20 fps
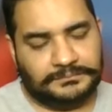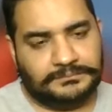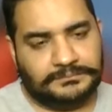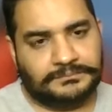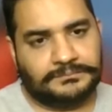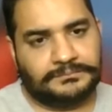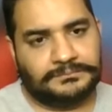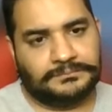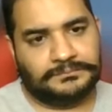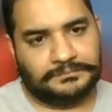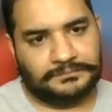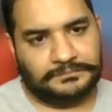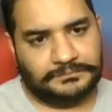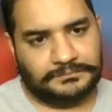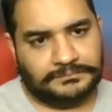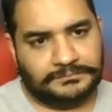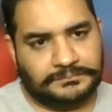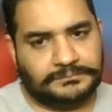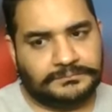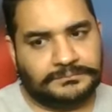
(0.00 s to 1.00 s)

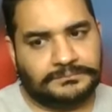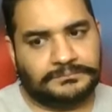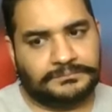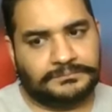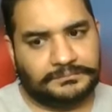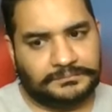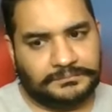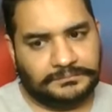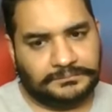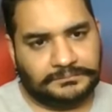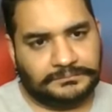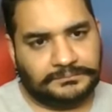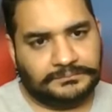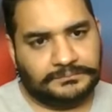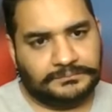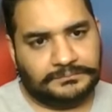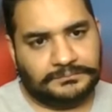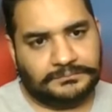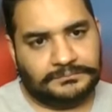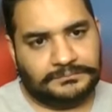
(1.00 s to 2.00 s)

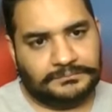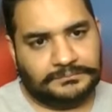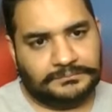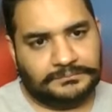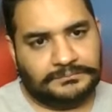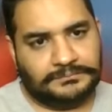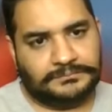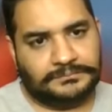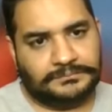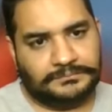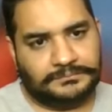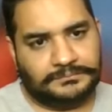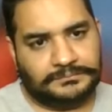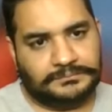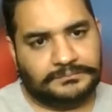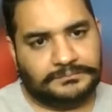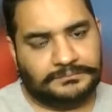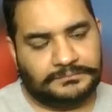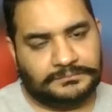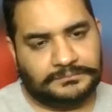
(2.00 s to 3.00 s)

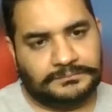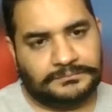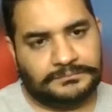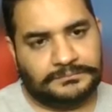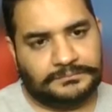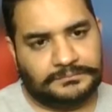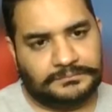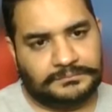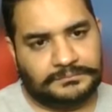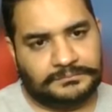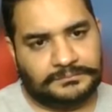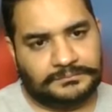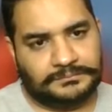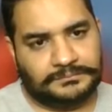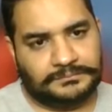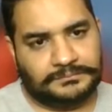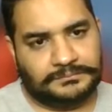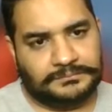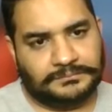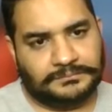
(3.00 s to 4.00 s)

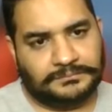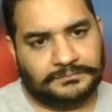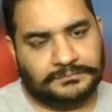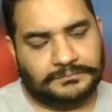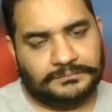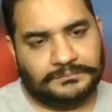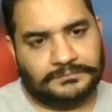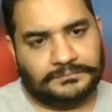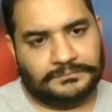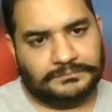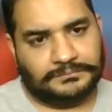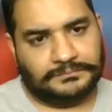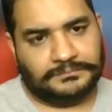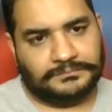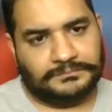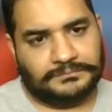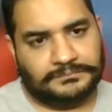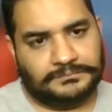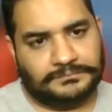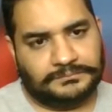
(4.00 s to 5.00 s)

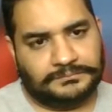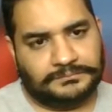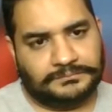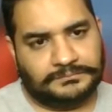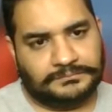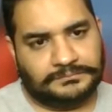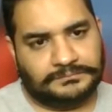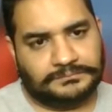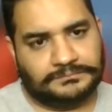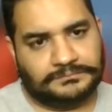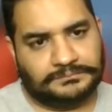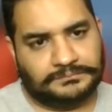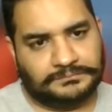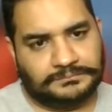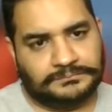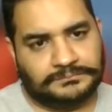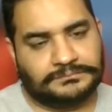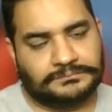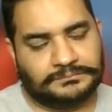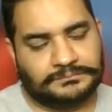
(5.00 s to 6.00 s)

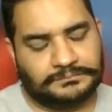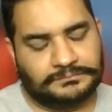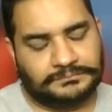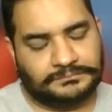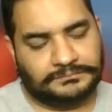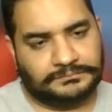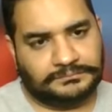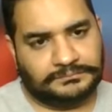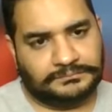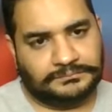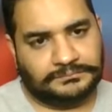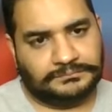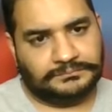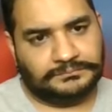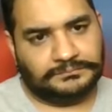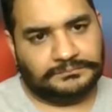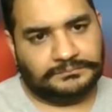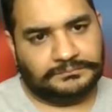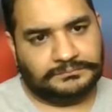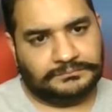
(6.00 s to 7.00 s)

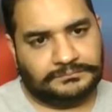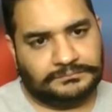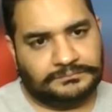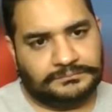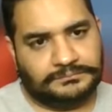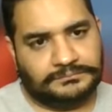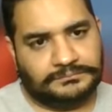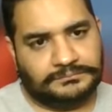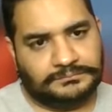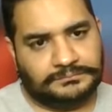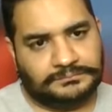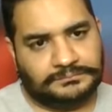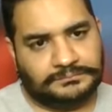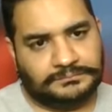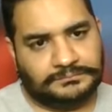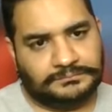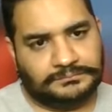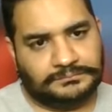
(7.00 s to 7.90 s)
(not speaking)